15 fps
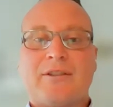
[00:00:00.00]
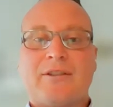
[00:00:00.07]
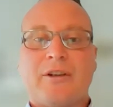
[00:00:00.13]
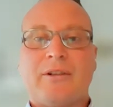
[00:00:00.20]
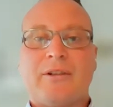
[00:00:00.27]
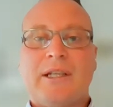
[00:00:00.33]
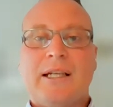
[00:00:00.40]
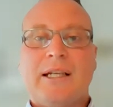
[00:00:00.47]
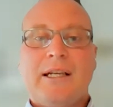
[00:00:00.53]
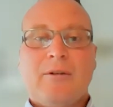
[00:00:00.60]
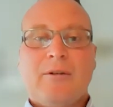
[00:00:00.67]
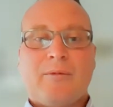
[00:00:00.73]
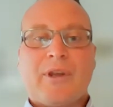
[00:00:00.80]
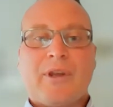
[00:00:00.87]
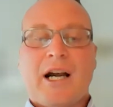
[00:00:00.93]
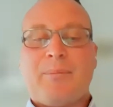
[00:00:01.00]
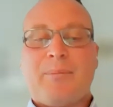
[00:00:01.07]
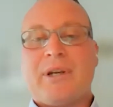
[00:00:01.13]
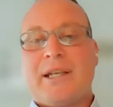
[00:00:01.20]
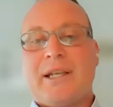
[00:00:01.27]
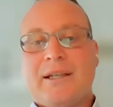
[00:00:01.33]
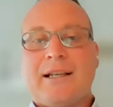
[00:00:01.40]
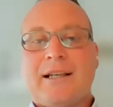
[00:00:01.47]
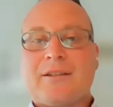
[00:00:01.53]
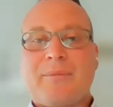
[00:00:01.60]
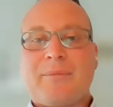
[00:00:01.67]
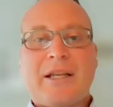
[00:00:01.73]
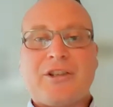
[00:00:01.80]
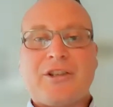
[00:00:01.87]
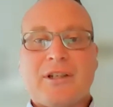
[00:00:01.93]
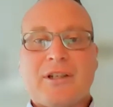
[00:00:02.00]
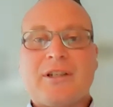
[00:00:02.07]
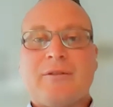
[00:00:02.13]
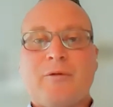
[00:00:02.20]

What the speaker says: So the company, as I mentioned,